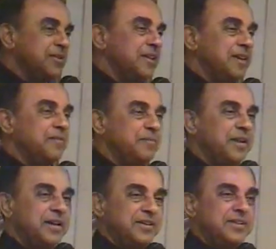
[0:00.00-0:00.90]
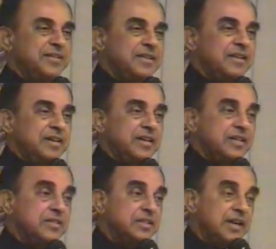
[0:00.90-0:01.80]
they have made
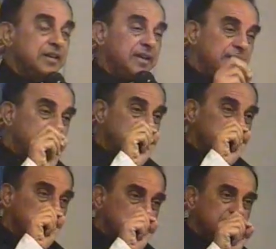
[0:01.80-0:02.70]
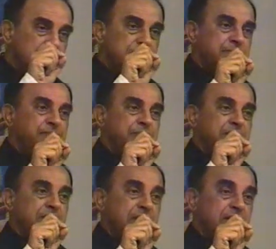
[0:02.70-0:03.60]
is that if the Muslim
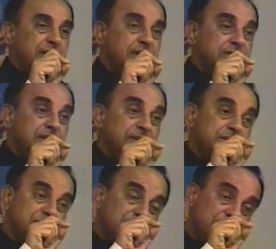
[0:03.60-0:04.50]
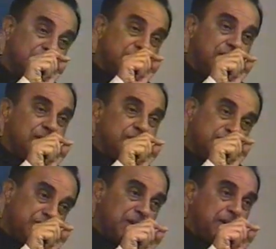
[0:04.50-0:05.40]
is in such a
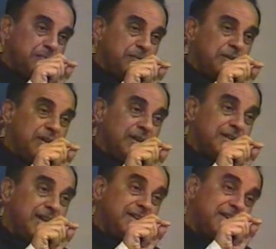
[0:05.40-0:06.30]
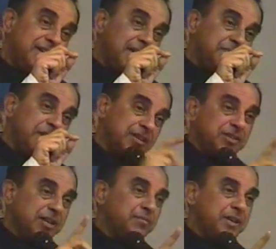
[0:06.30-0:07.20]
shape that he can be
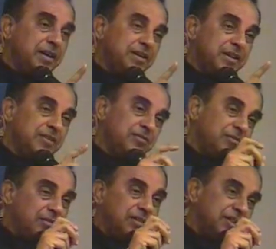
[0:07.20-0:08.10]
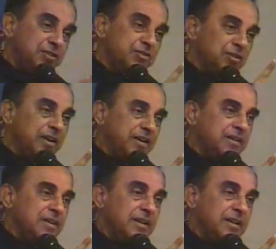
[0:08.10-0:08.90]
exterminated or destroyed,